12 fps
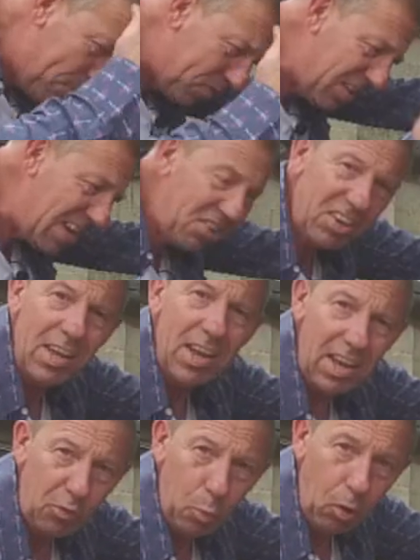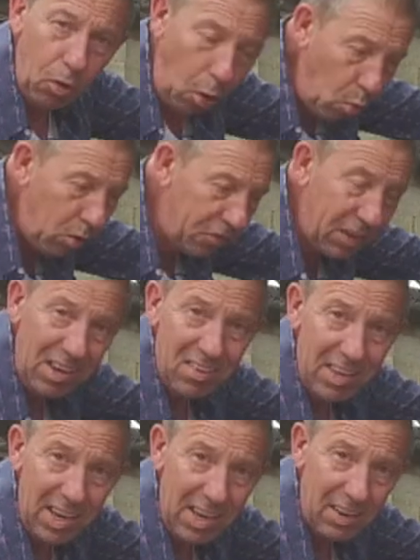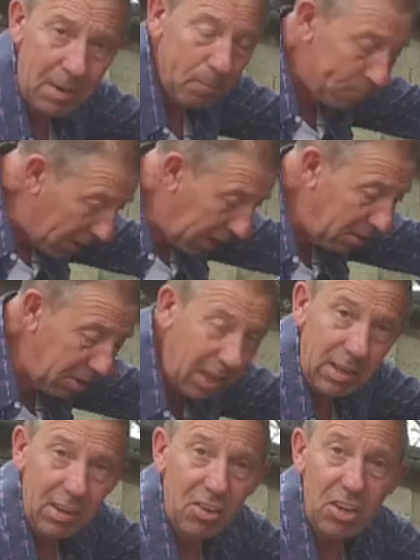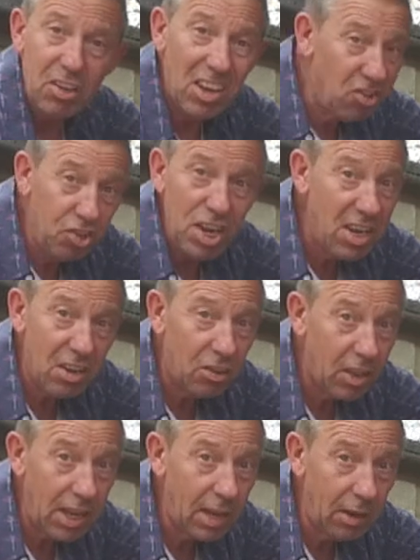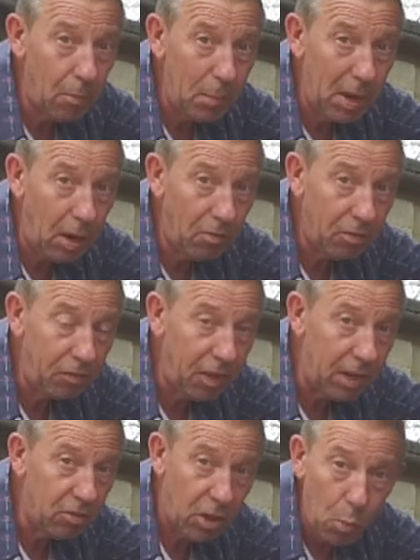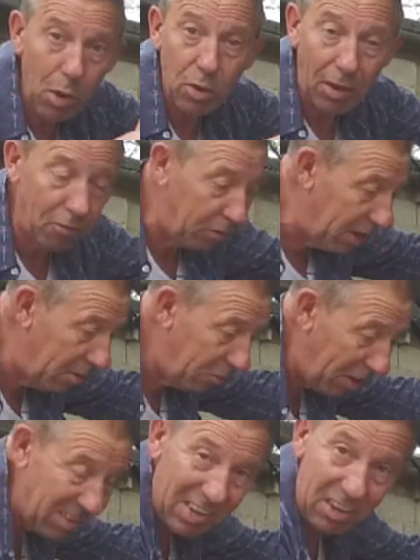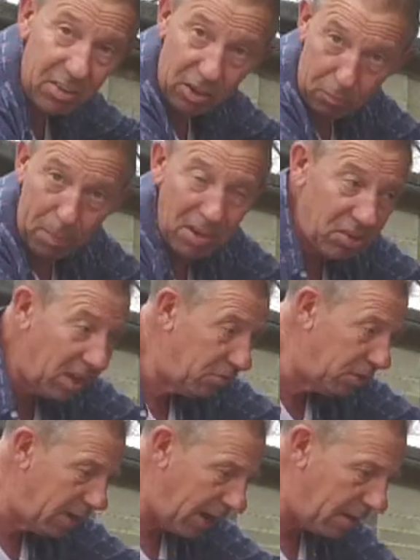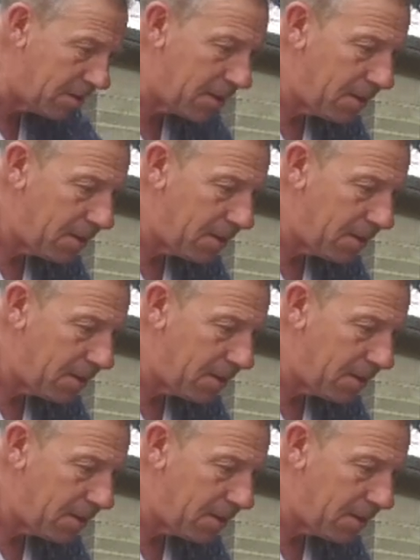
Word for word: This is what all of these need. And I think this is genius thinking on behalf of Fiat. So well done, Fiat, fantastic. Space saver in there.